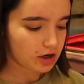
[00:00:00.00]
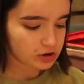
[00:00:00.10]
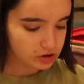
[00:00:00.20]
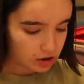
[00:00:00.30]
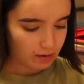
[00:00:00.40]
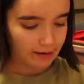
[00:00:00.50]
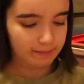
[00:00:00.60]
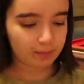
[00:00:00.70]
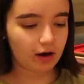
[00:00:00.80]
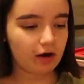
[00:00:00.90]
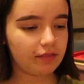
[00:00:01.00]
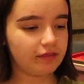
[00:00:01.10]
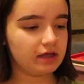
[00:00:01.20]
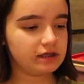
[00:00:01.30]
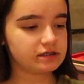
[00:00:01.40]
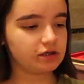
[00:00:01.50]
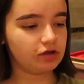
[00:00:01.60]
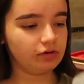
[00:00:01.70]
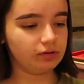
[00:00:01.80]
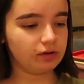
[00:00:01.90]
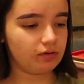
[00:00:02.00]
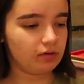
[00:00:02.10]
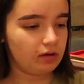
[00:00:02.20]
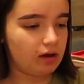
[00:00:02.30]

So I brought this cute little,